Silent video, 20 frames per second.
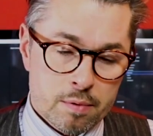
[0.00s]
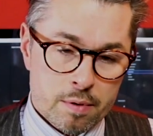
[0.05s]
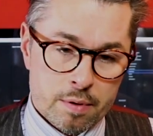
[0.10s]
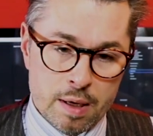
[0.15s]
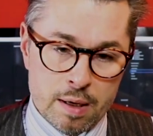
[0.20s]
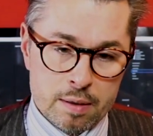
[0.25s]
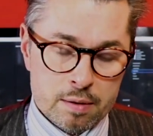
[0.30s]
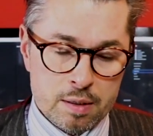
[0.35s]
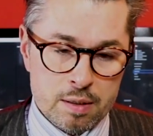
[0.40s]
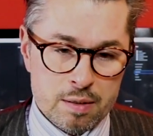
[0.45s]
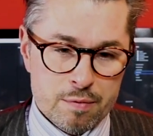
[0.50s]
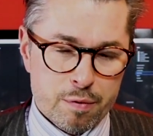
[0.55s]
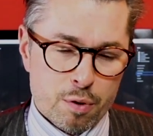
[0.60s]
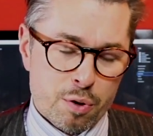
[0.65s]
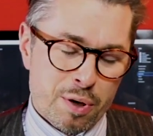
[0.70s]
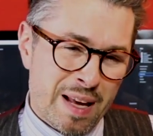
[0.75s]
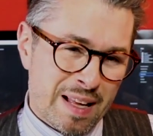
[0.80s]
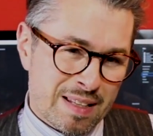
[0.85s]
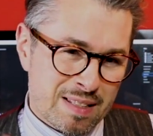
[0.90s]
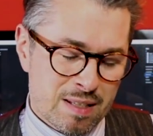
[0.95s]
Then he
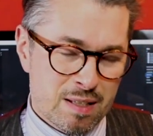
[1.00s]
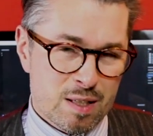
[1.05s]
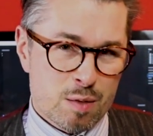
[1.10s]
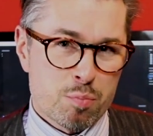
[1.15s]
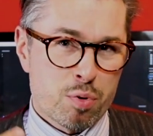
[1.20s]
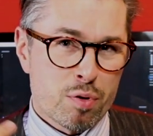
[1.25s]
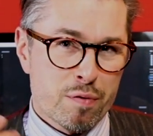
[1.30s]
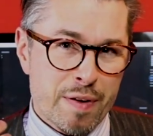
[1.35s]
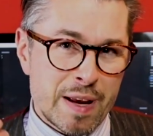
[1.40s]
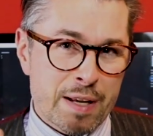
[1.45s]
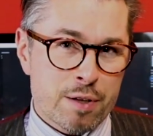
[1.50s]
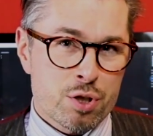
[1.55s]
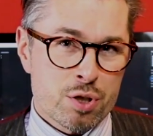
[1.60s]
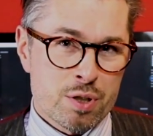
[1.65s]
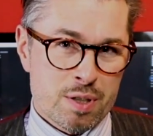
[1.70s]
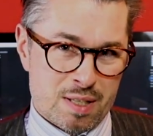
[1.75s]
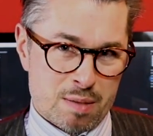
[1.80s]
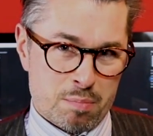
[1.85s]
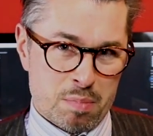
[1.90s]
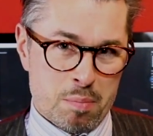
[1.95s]
forgets his
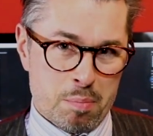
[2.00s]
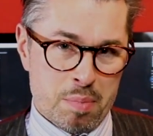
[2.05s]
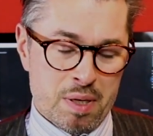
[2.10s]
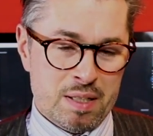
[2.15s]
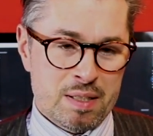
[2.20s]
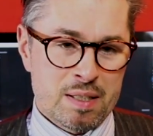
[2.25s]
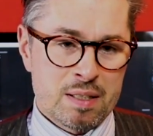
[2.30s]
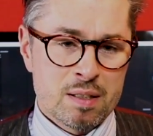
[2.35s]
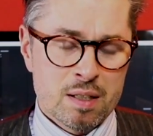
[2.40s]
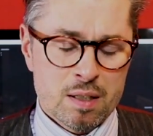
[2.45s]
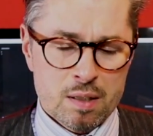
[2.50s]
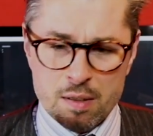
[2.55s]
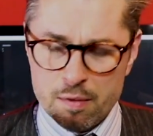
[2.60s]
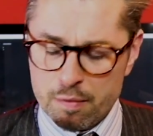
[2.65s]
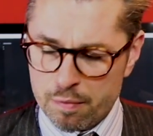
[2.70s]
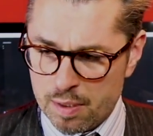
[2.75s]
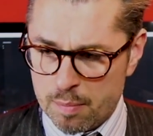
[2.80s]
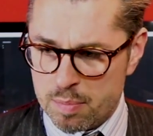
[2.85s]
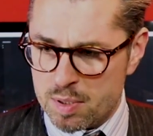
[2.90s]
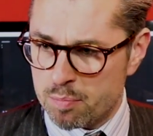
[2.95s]
perfectionism a bit. He
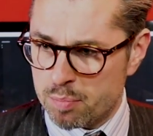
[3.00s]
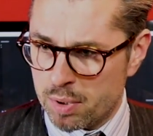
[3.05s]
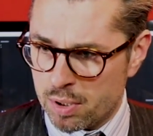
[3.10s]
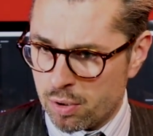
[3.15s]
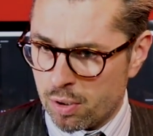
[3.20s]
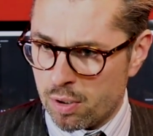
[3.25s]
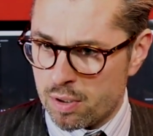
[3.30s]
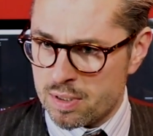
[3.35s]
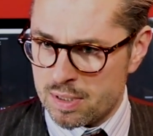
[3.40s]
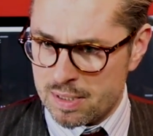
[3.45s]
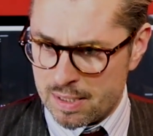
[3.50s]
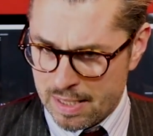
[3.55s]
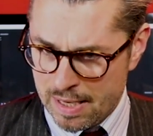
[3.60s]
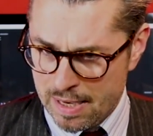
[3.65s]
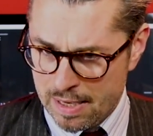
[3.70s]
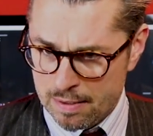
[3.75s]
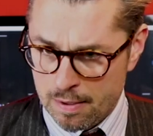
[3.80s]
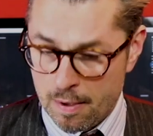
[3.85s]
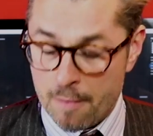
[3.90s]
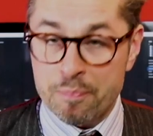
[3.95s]
flips because he
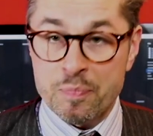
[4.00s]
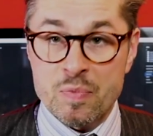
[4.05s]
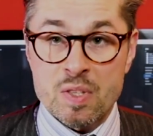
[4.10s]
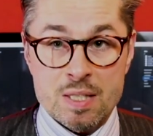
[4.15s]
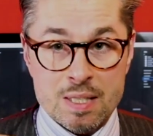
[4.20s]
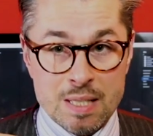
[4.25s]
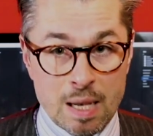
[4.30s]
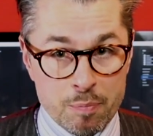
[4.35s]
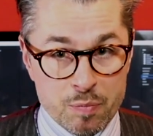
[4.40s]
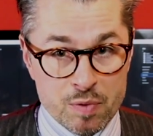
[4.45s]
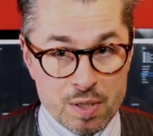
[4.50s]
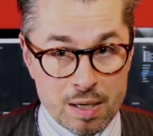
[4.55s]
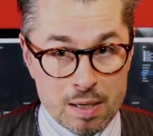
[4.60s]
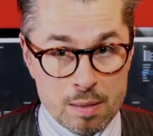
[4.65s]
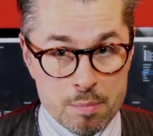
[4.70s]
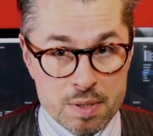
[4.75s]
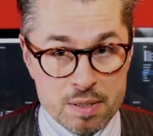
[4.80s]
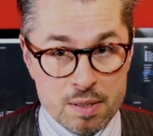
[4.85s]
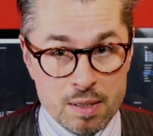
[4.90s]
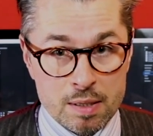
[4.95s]
can.
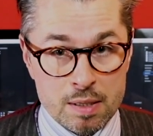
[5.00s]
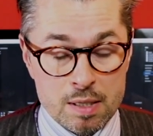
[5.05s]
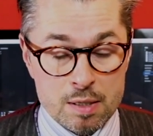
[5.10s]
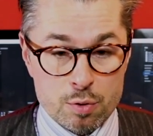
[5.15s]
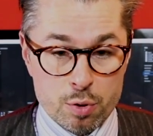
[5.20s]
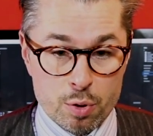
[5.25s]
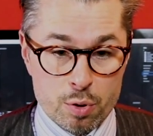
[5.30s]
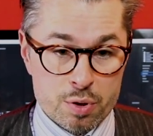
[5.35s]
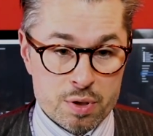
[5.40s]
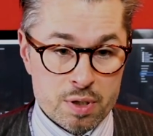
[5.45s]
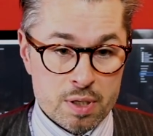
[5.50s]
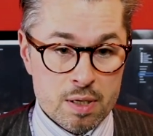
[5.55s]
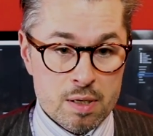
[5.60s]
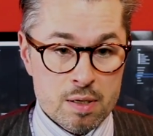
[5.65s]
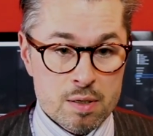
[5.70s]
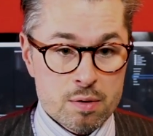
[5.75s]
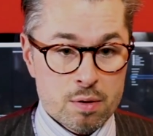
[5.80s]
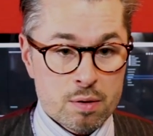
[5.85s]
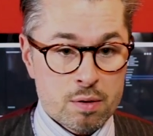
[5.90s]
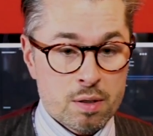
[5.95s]
Sometimes he turns
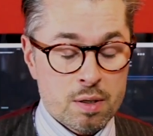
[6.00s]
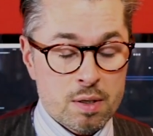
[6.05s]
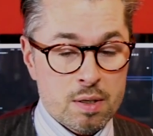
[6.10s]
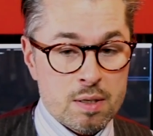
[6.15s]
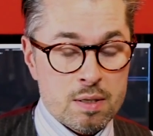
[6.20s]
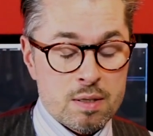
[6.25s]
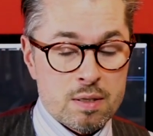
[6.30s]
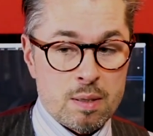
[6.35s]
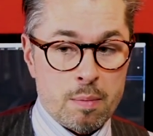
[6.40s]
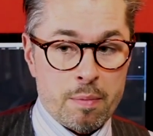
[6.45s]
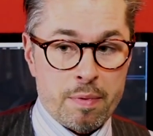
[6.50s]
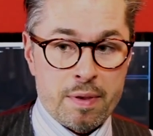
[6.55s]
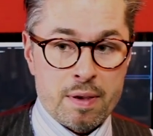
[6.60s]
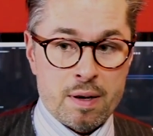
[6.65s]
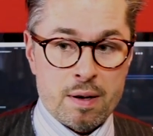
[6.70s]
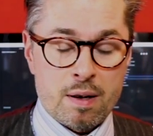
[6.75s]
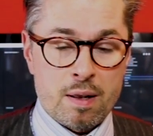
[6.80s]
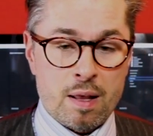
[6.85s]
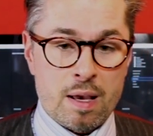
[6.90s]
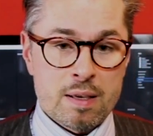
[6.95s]
into
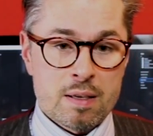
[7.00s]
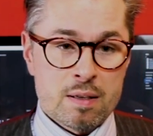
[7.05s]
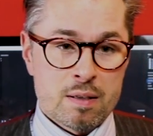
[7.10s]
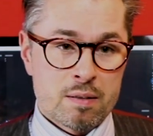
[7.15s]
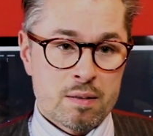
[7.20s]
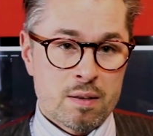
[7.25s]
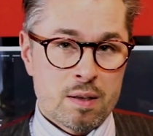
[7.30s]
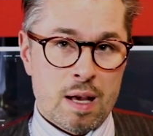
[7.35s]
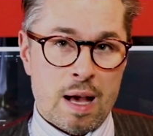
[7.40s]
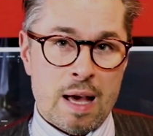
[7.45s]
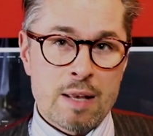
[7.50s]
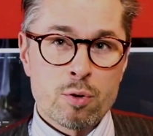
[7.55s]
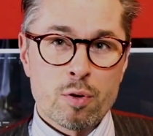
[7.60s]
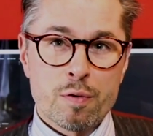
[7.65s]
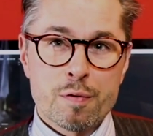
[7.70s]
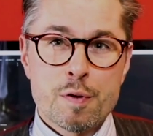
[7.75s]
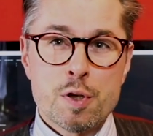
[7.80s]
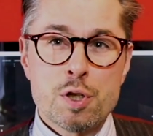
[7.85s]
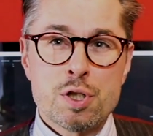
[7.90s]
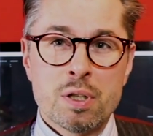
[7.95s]
something like an
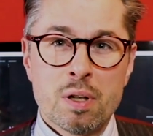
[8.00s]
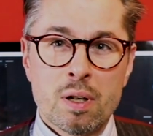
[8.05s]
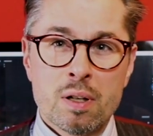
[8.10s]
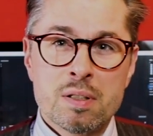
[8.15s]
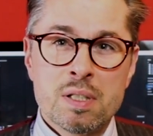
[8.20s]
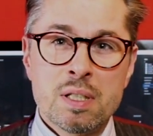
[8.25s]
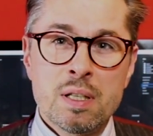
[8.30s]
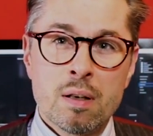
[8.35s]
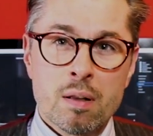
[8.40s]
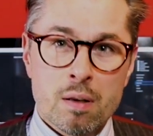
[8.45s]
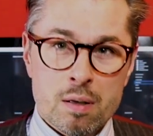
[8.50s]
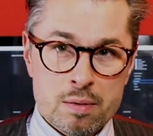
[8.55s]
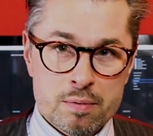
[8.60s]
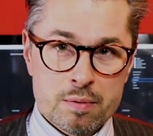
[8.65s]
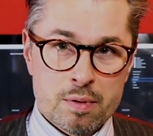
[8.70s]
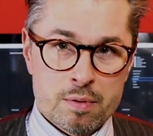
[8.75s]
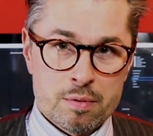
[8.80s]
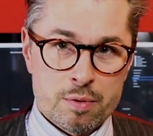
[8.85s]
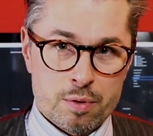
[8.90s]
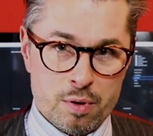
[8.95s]
unofficial dealer.
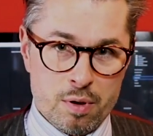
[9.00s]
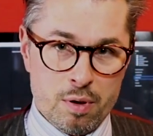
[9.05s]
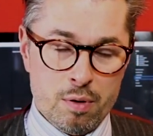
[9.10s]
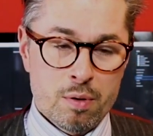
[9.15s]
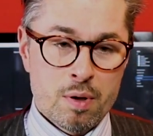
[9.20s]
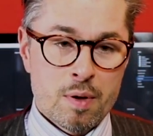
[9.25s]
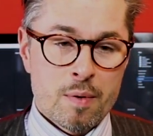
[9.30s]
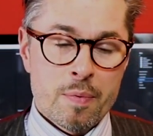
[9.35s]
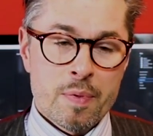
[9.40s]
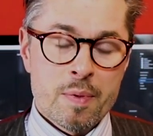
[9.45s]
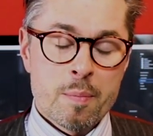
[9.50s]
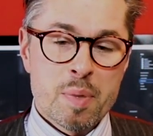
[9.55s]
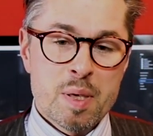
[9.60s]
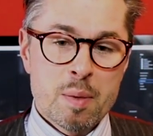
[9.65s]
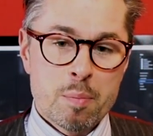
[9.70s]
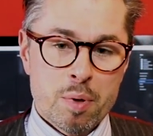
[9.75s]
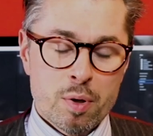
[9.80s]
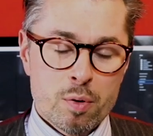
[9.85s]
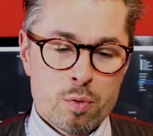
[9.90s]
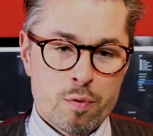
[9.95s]
You know, the
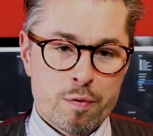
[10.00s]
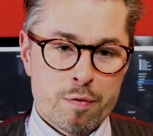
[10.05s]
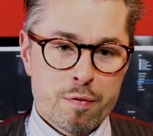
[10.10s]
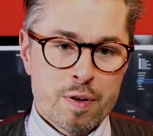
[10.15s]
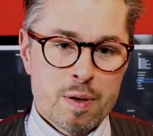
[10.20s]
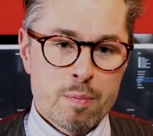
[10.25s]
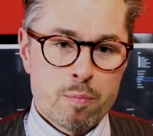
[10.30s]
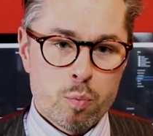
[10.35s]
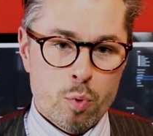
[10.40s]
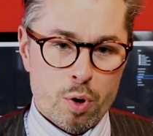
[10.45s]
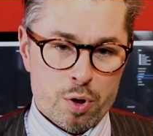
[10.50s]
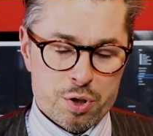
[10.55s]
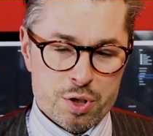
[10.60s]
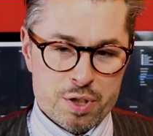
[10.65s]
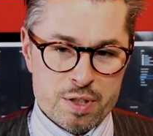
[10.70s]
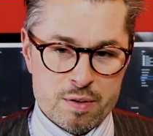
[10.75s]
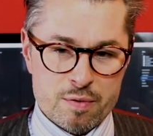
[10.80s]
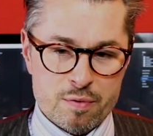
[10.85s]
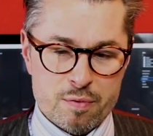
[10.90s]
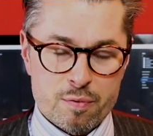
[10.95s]
people who flip
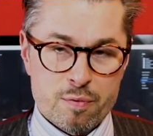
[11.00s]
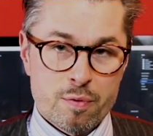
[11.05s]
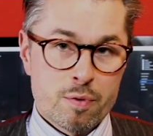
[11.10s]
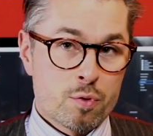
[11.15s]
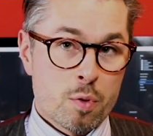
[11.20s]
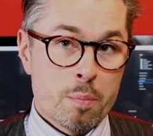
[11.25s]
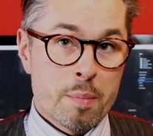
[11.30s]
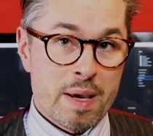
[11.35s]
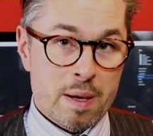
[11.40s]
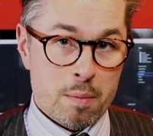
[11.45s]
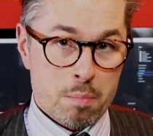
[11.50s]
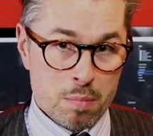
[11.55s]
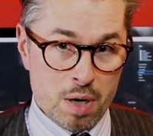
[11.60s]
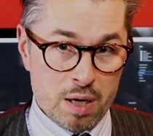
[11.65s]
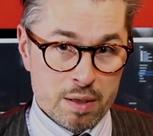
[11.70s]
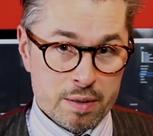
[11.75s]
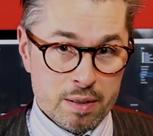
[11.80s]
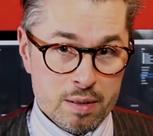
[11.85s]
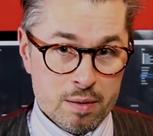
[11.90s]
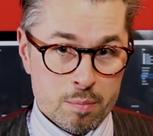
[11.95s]
watches to make
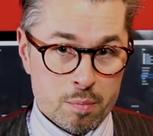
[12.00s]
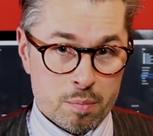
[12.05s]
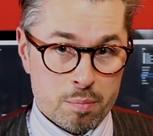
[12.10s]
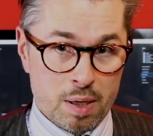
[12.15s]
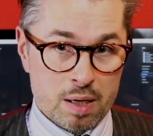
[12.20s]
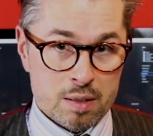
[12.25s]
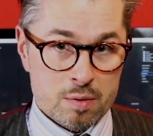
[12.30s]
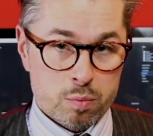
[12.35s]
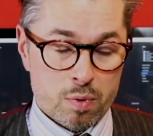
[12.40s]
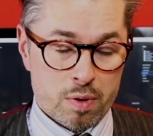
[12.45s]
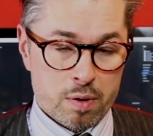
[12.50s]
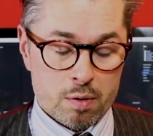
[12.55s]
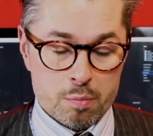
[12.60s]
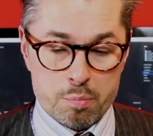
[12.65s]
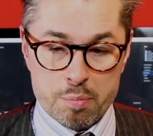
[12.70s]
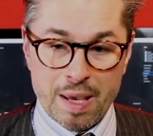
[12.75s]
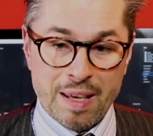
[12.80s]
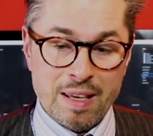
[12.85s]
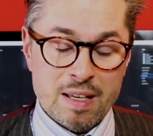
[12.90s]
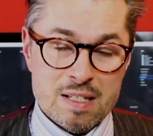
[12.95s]
money, but
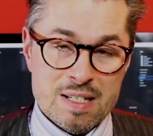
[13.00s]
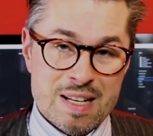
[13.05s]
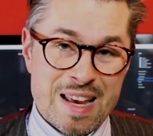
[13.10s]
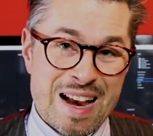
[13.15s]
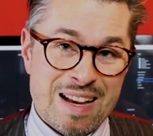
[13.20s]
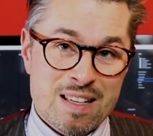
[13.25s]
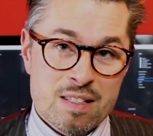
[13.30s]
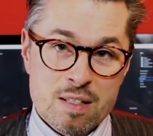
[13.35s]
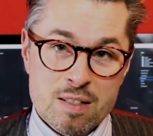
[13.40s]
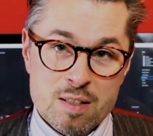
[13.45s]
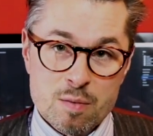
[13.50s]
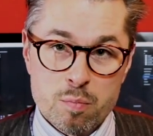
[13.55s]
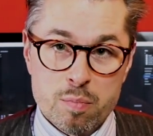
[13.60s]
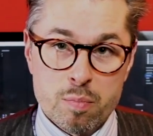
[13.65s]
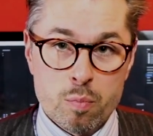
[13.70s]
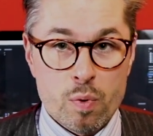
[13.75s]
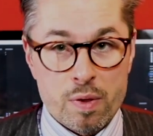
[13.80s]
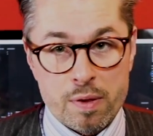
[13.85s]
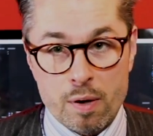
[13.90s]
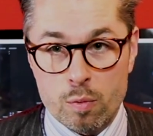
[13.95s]
without paying taxes,
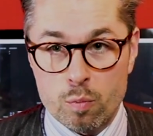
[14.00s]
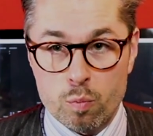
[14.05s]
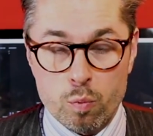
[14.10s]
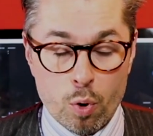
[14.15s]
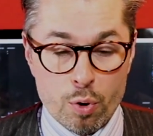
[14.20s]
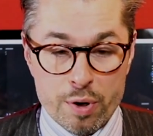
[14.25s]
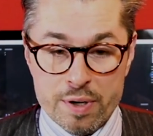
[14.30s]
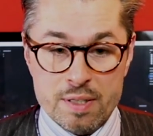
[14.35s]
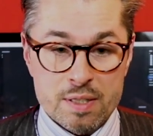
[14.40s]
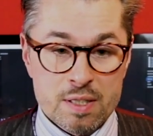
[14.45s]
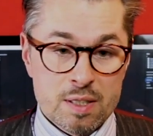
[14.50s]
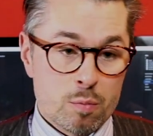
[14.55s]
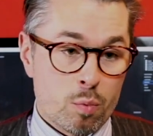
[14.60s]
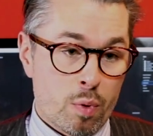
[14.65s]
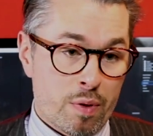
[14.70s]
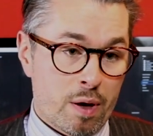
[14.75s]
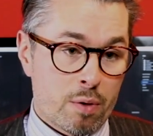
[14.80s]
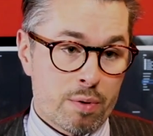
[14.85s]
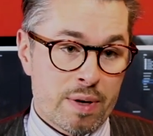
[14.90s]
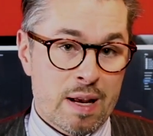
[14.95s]
without warranty,
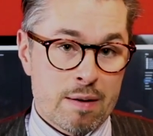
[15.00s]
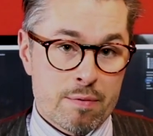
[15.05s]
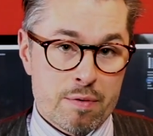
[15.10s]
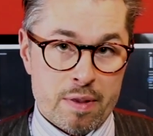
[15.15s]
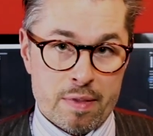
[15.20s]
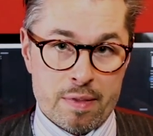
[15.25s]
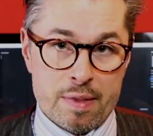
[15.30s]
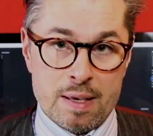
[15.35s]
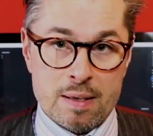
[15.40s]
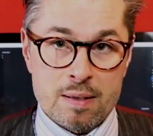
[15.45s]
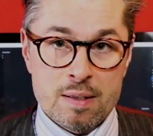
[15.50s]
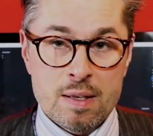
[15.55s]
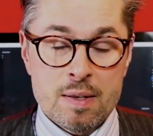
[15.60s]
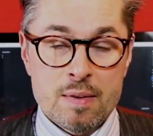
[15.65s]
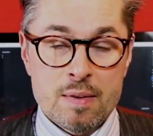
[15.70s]
without everything.